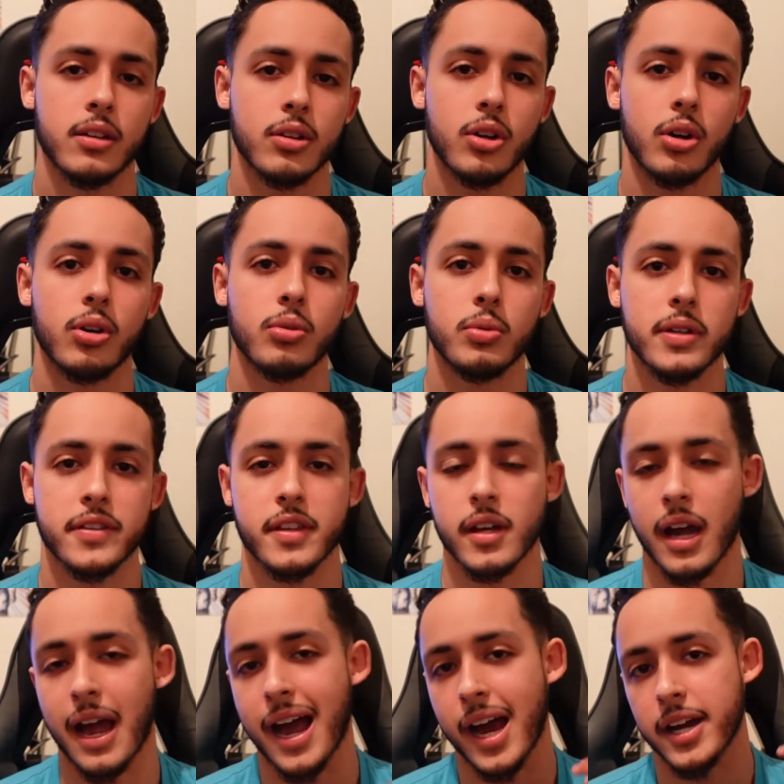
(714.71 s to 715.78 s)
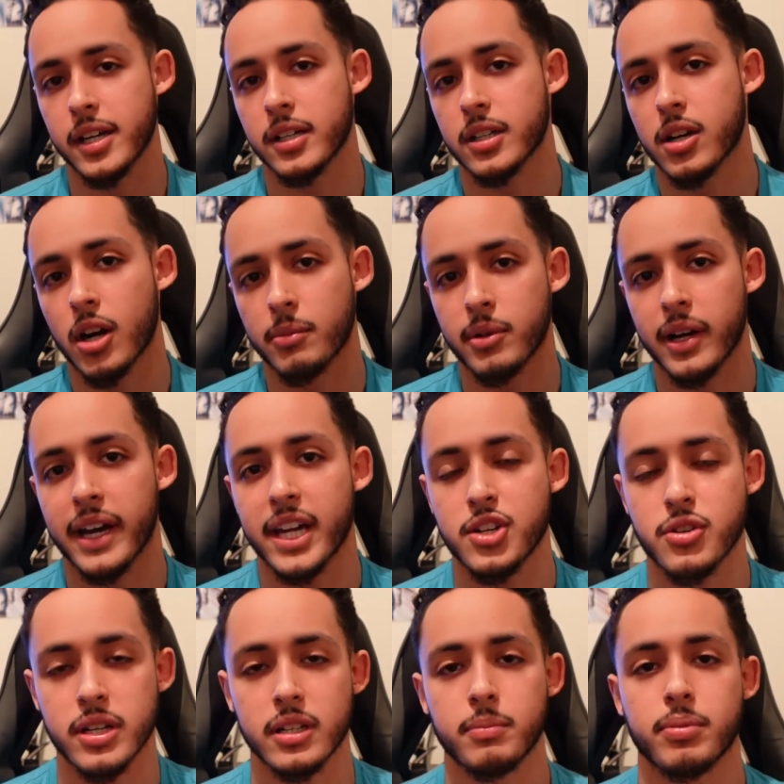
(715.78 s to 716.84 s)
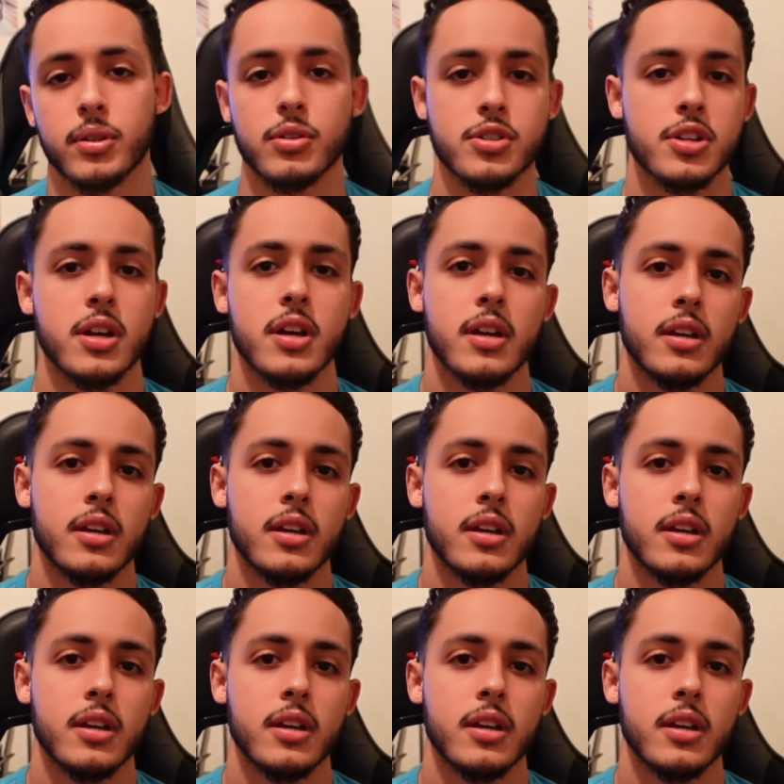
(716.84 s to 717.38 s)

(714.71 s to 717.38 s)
go with a higher carbohydrate approach